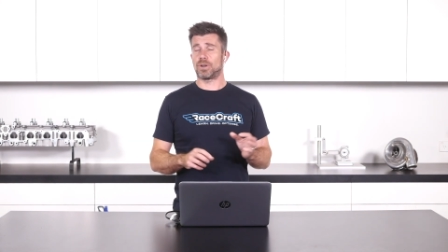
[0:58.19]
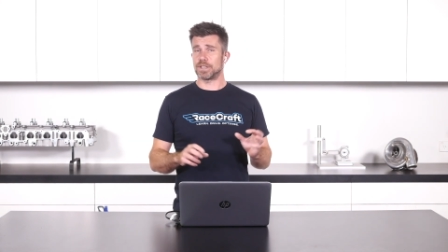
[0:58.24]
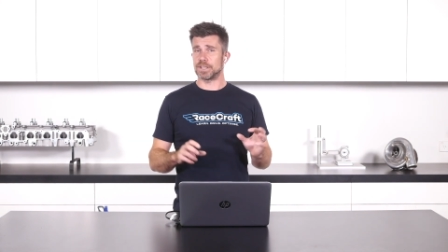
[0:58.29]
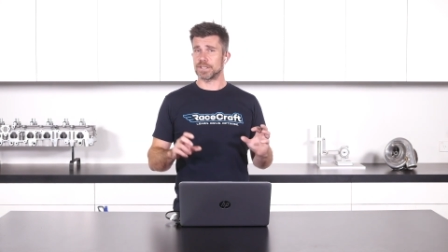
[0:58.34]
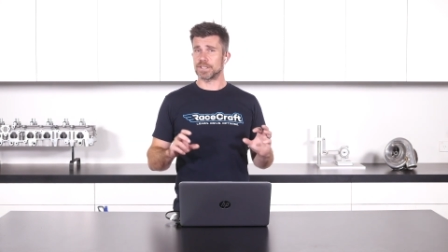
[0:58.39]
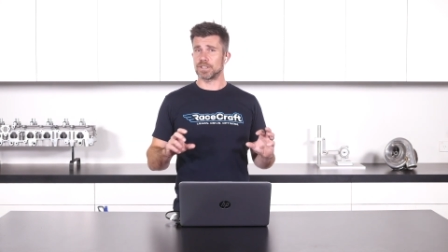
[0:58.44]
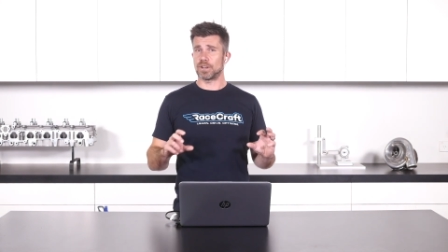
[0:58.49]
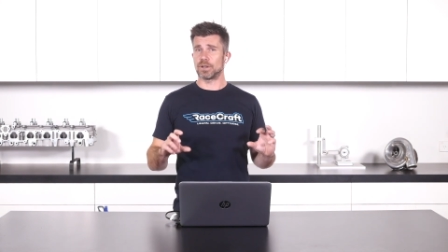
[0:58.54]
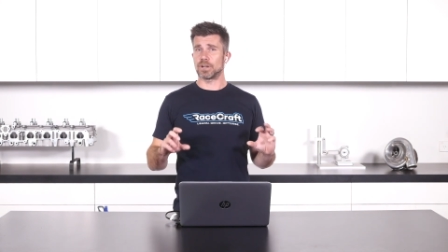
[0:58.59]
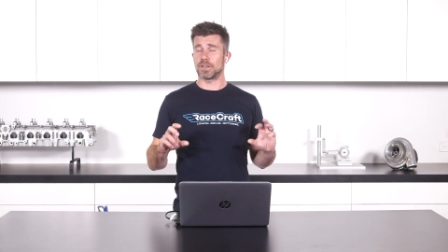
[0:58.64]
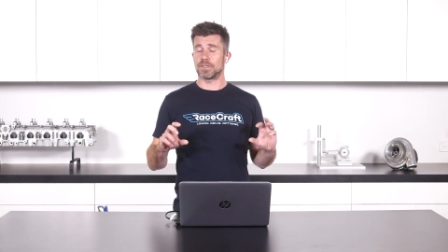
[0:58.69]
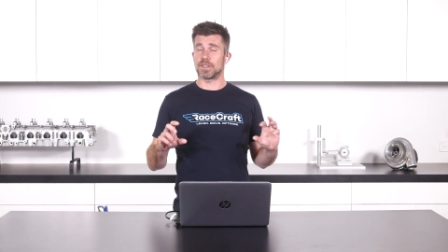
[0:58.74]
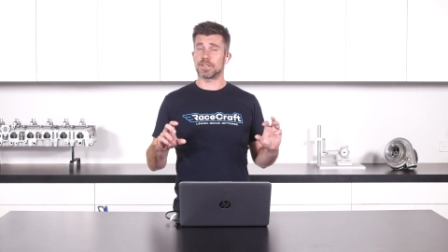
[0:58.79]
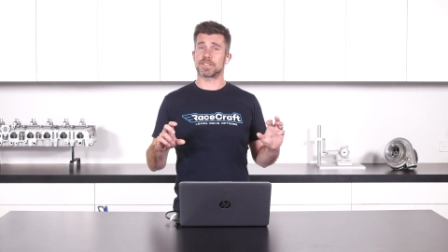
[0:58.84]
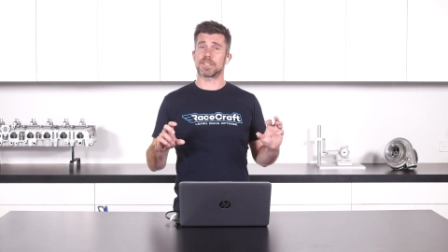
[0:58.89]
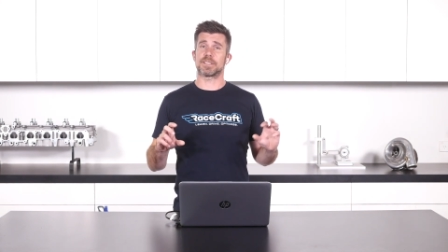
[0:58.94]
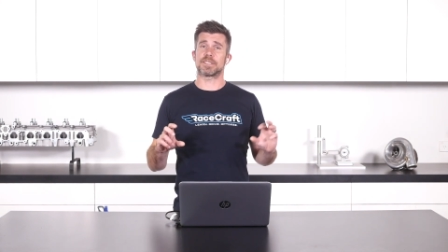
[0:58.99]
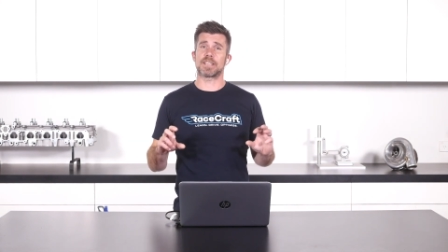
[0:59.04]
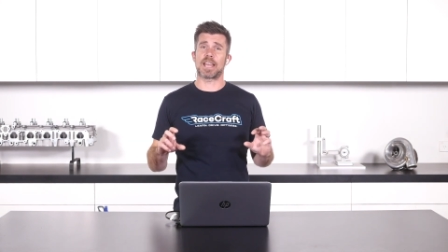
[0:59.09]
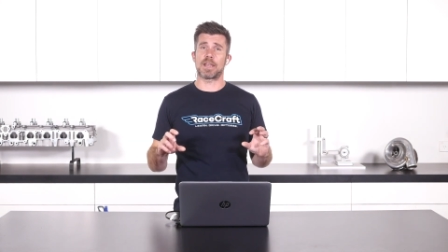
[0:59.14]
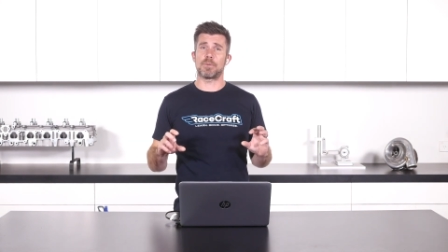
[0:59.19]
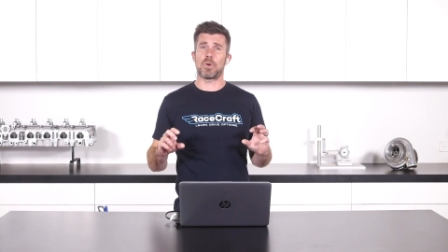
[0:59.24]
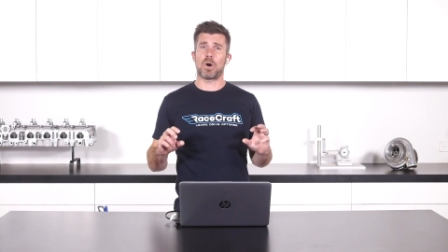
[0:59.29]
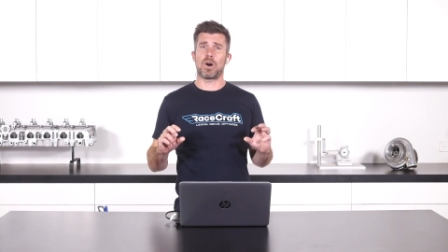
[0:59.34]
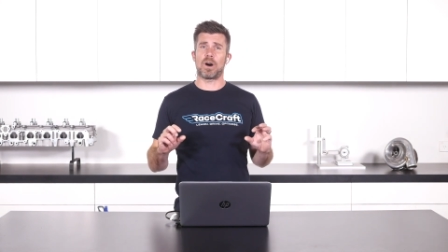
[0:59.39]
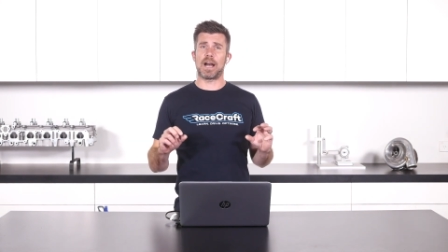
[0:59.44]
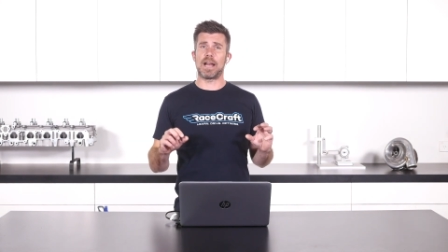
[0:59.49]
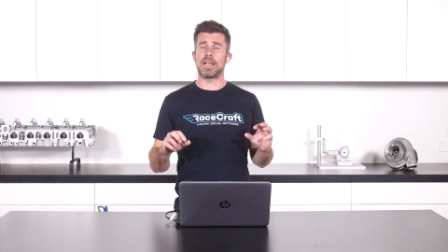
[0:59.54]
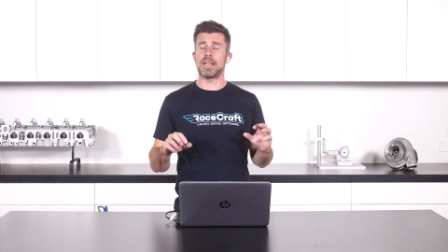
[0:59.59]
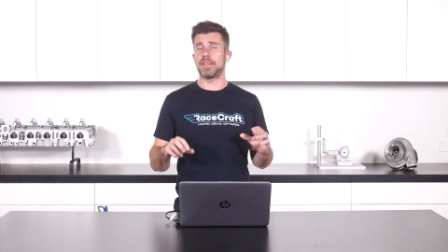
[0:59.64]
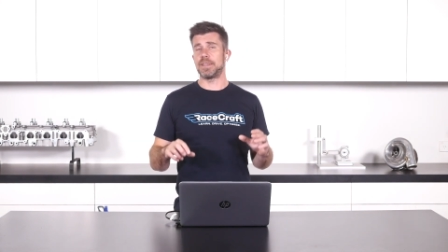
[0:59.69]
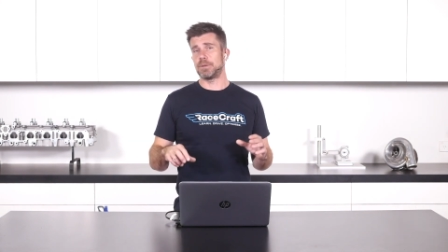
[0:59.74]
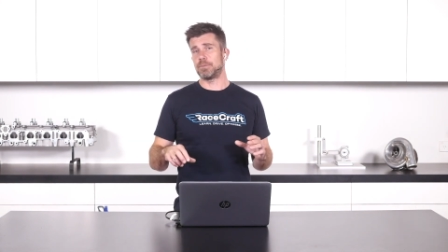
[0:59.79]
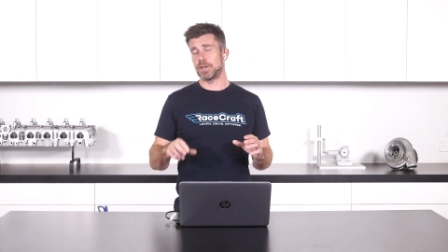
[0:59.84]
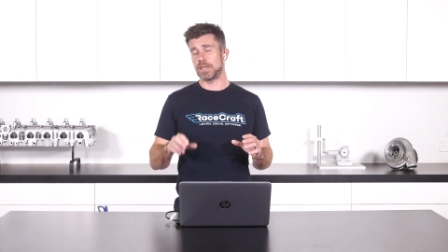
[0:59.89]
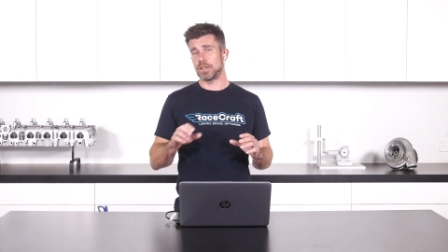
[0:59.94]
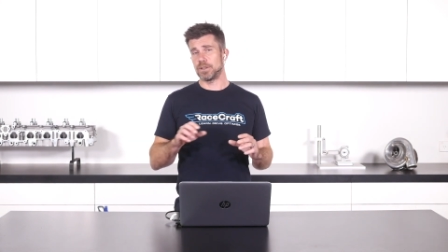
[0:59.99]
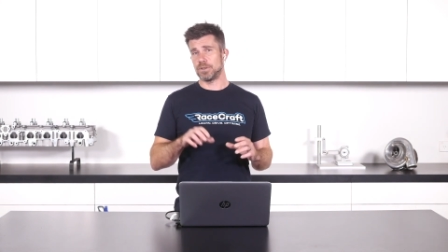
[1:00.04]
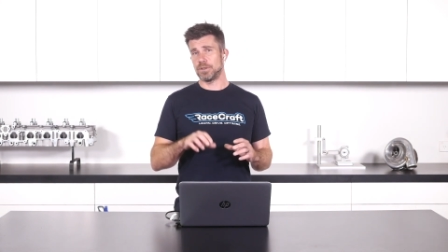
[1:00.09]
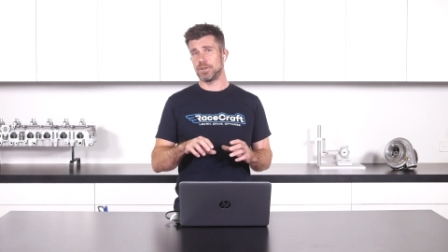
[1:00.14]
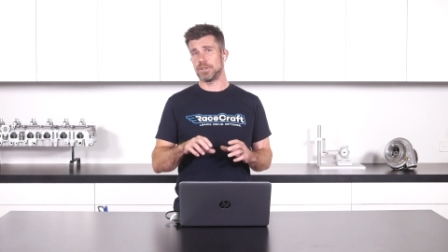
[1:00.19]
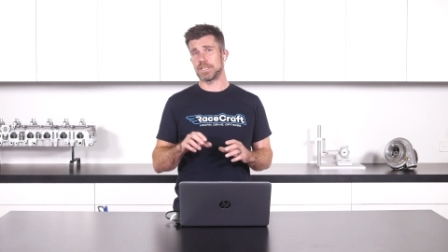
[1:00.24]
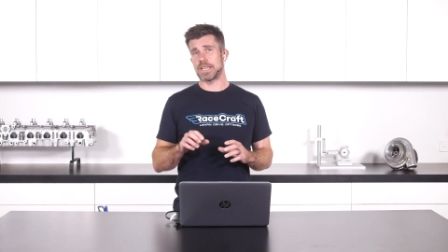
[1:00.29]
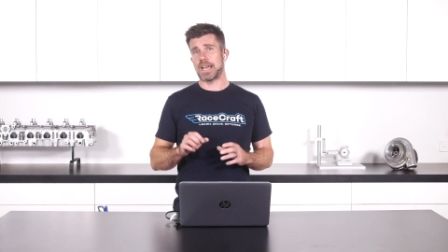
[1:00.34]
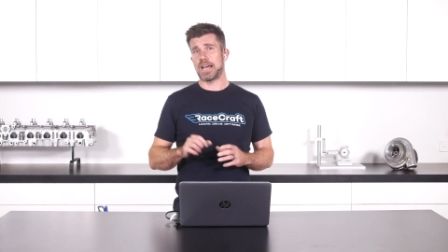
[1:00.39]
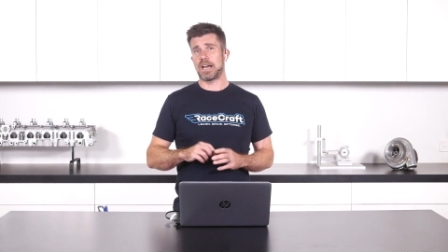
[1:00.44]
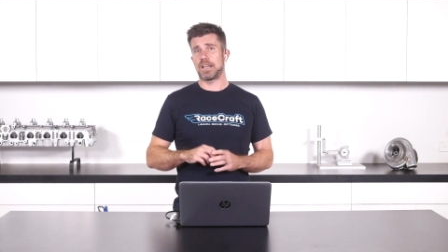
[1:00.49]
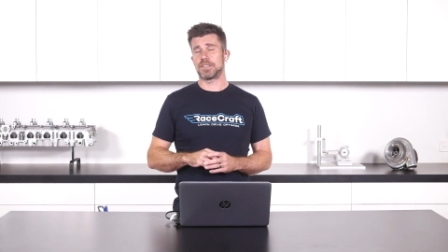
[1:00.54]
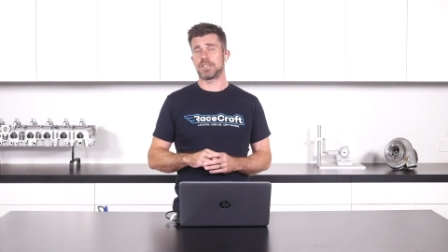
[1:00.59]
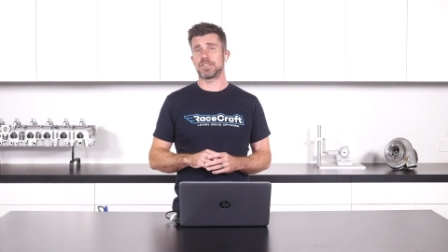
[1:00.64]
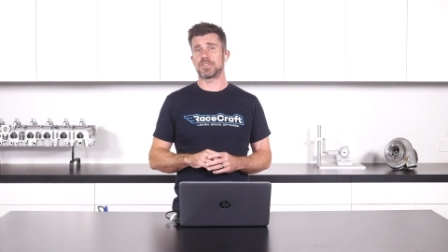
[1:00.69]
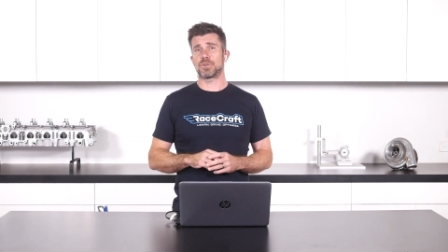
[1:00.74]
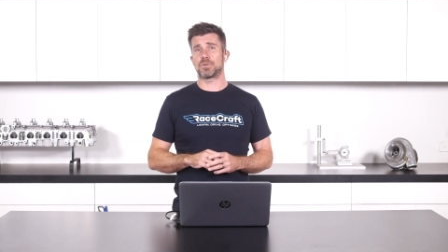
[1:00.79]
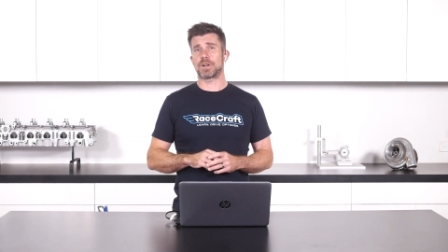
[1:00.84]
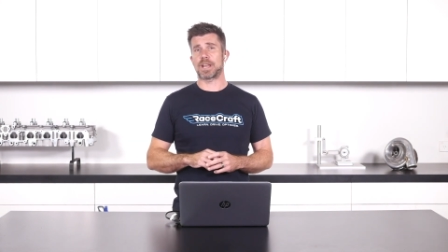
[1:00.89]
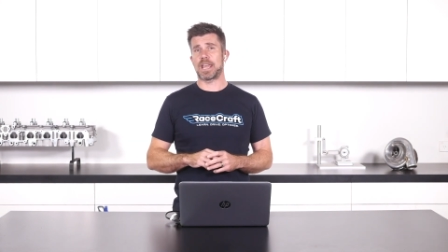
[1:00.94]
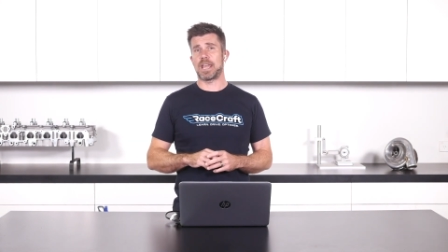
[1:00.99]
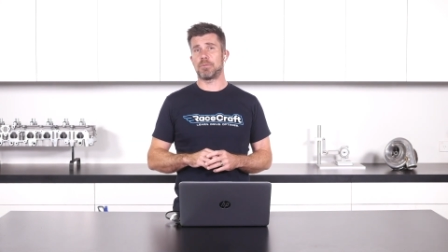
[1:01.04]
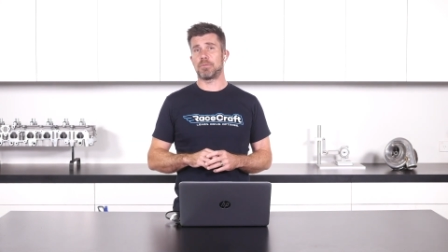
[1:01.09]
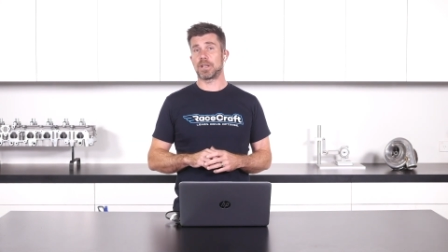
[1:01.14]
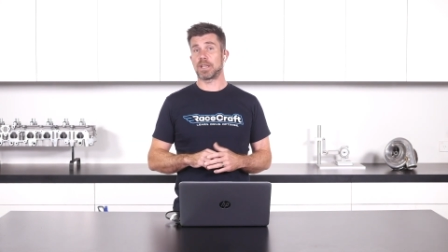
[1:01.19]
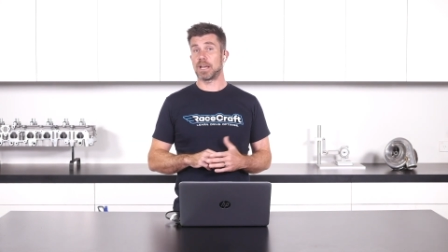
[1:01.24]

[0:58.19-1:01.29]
on a socket that's the same height and then we can use our digital camber